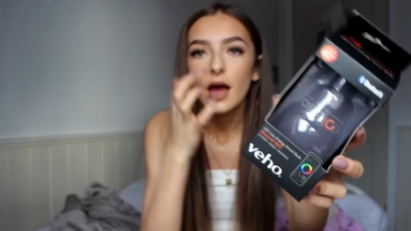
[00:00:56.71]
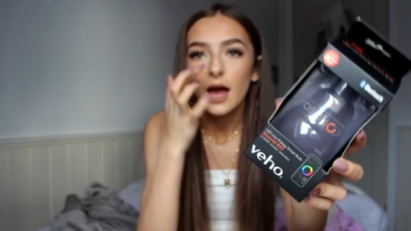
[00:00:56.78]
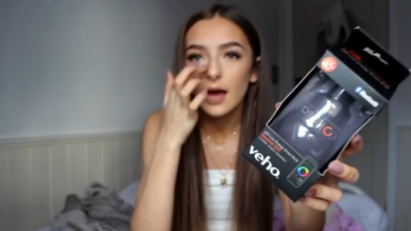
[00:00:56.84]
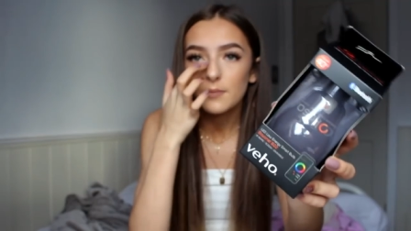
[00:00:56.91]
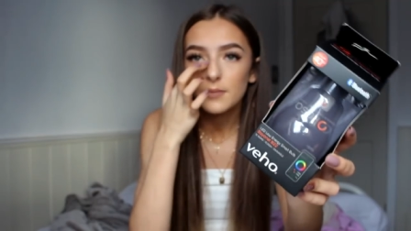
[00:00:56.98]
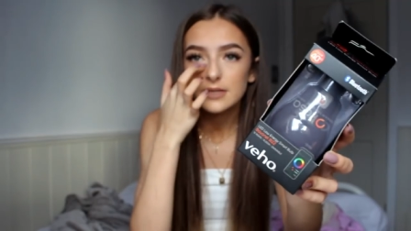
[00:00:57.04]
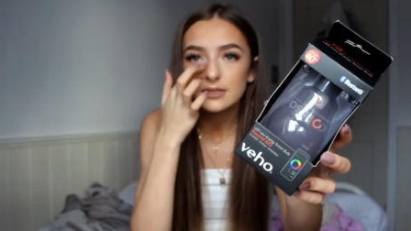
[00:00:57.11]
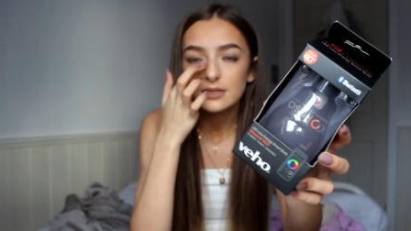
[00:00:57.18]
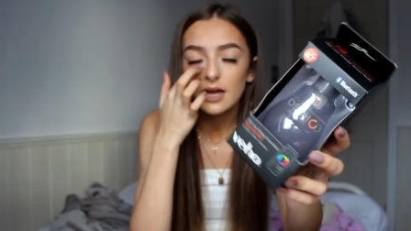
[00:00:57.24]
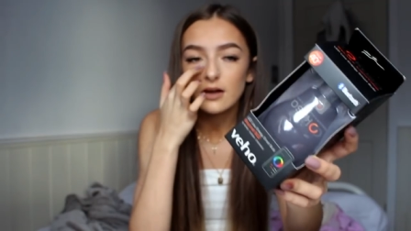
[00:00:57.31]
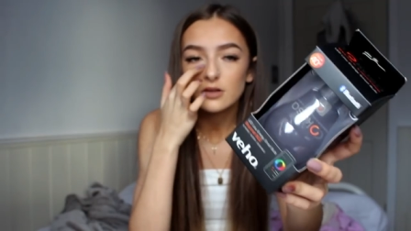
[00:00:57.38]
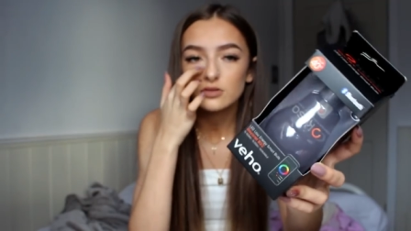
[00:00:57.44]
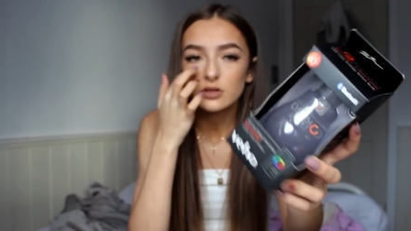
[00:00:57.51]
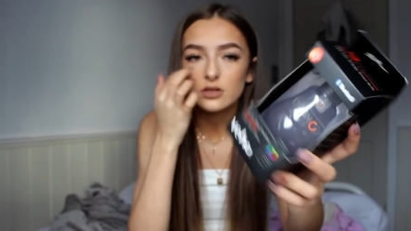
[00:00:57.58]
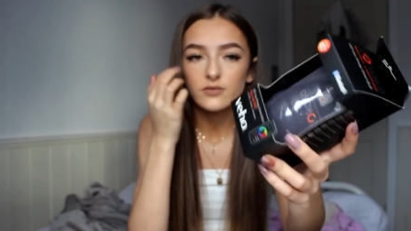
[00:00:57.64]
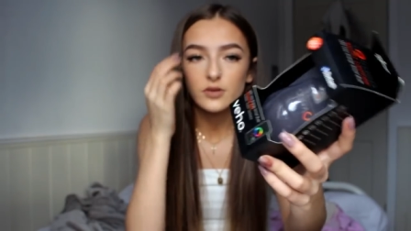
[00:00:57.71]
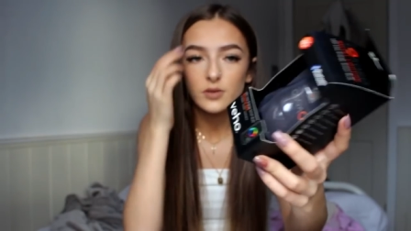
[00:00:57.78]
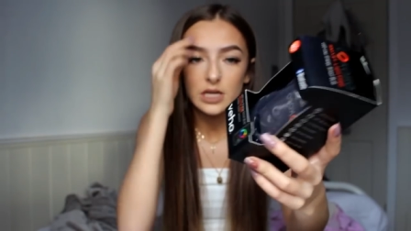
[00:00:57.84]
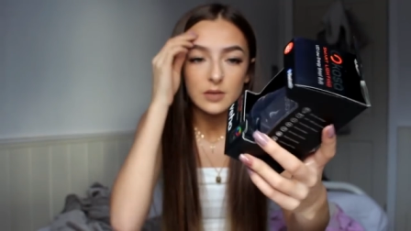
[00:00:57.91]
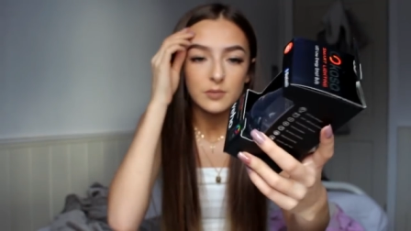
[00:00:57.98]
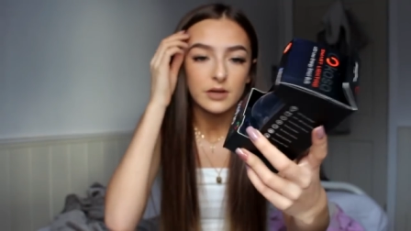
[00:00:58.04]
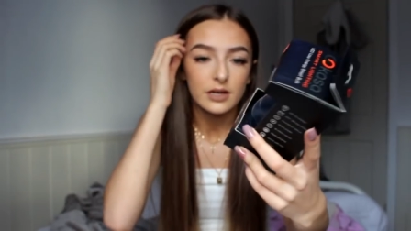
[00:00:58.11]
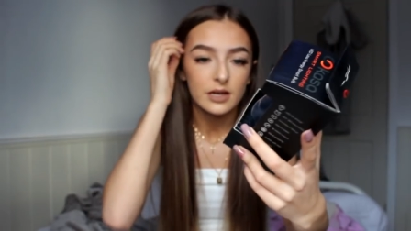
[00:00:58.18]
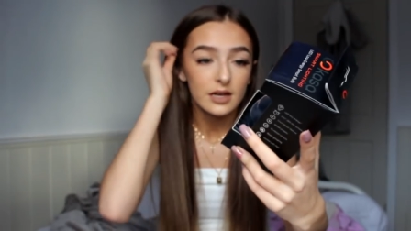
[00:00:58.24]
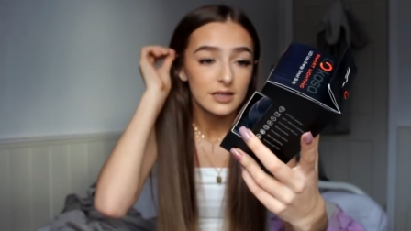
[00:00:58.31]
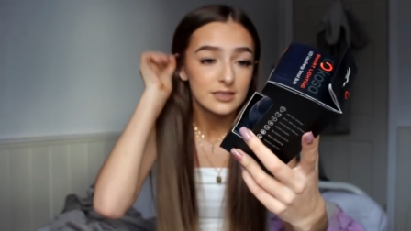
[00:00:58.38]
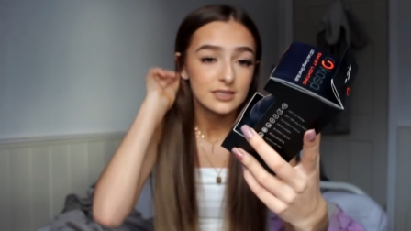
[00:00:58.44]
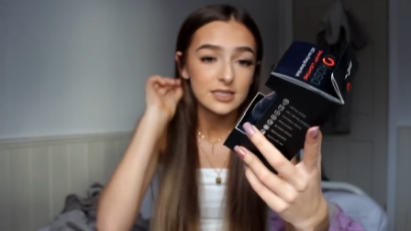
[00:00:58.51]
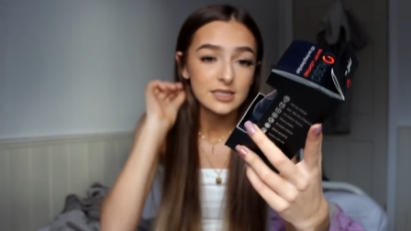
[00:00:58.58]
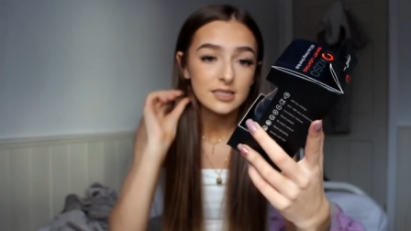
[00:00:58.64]
and basically I was scrolling through eBay and I
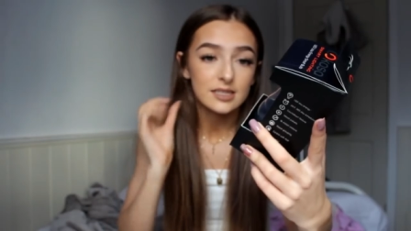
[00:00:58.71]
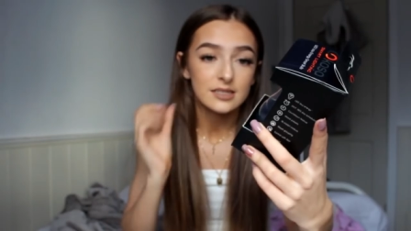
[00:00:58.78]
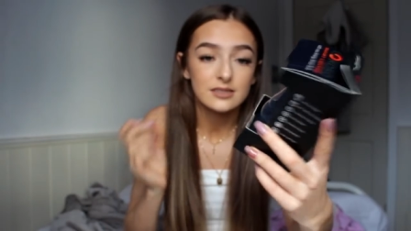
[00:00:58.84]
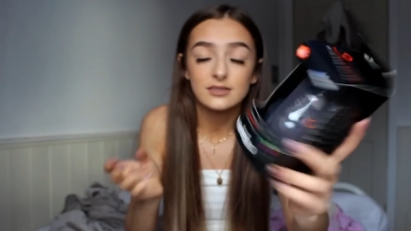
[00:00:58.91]
seen this